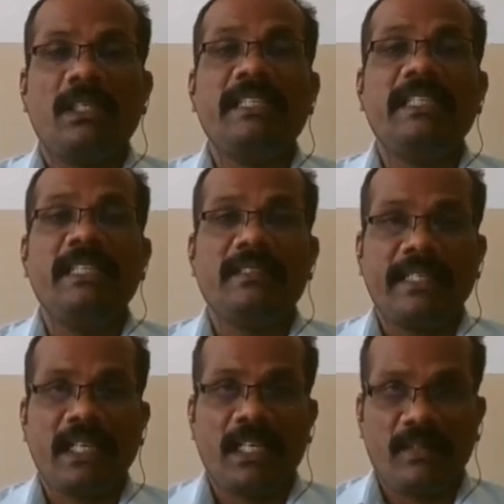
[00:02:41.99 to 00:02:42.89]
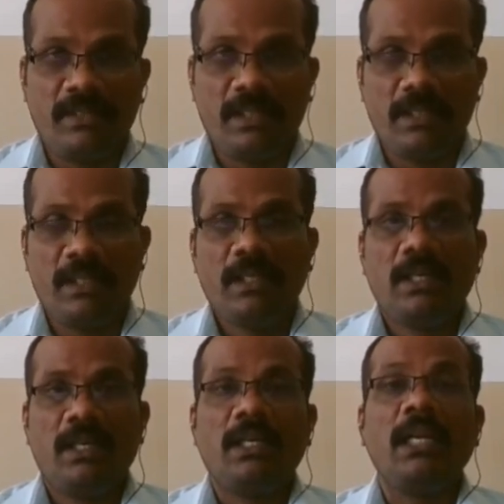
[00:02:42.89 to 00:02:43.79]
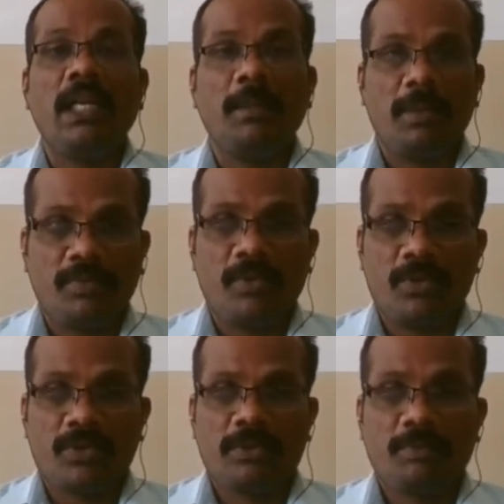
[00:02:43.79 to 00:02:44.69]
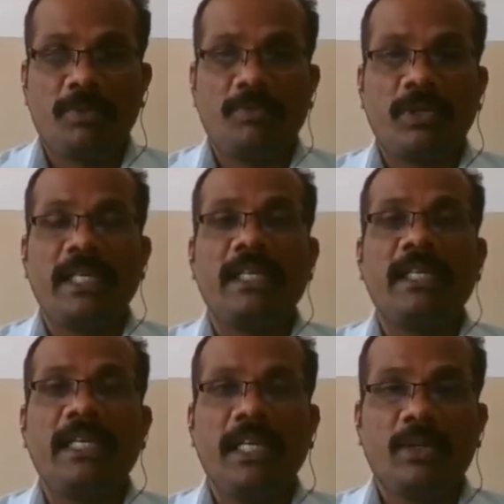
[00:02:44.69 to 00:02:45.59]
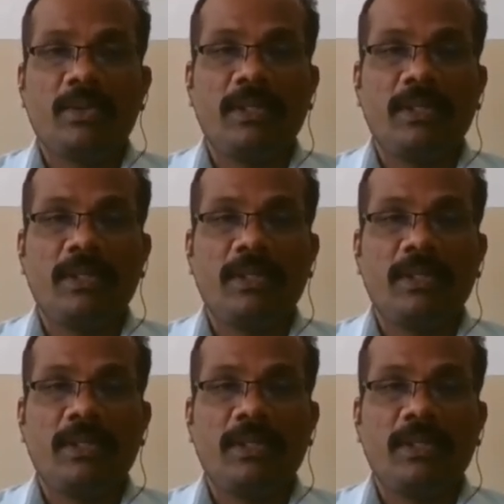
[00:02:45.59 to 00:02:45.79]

the desire of the labor force before getting into